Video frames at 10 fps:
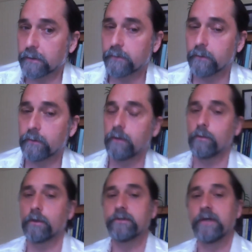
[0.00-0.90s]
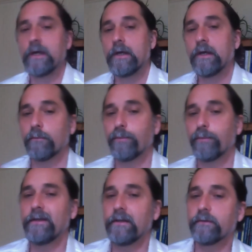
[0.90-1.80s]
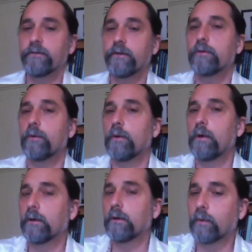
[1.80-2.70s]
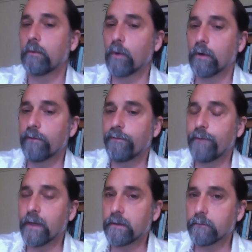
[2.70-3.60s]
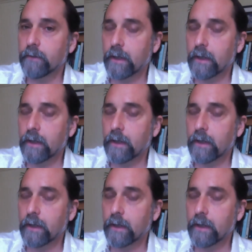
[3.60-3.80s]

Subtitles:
So in other words, complete essential oils were more effective than